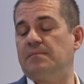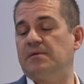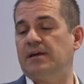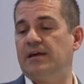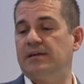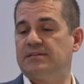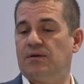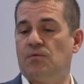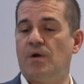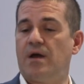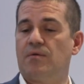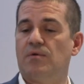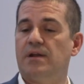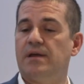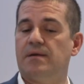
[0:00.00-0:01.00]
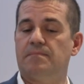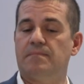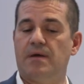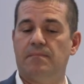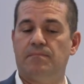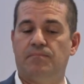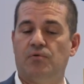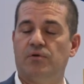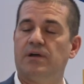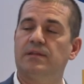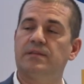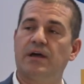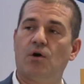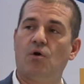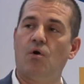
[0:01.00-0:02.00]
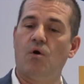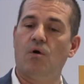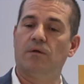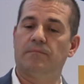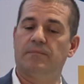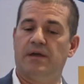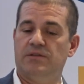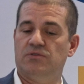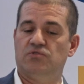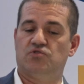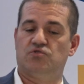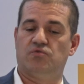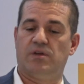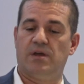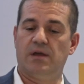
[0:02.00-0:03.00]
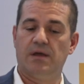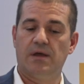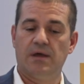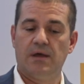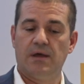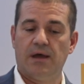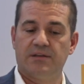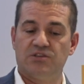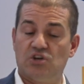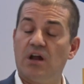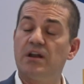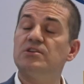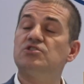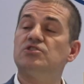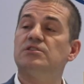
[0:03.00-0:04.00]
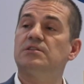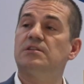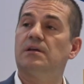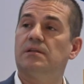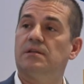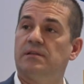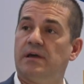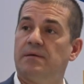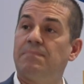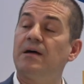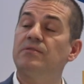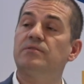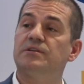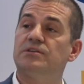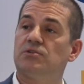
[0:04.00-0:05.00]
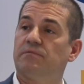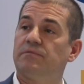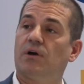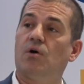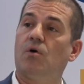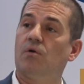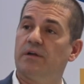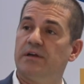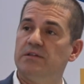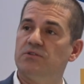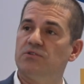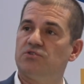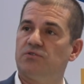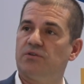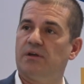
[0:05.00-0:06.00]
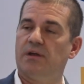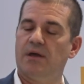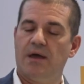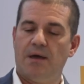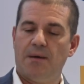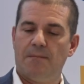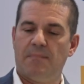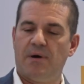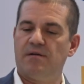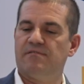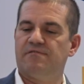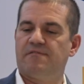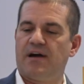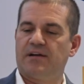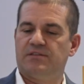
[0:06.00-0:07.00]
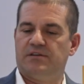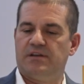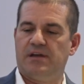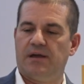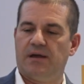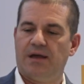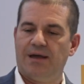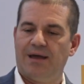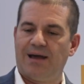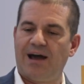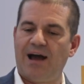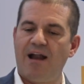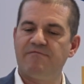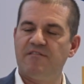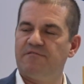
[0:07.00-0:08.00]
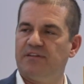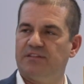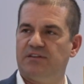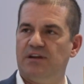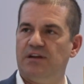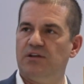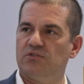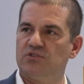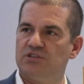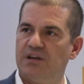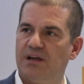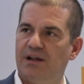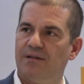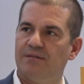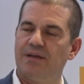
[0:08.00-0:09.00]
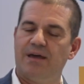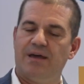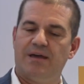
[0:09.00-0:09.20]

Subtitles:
I mean, we're really putting the whole industry, challenging the boundaries of the whole industry, manufacturing 500 billion cells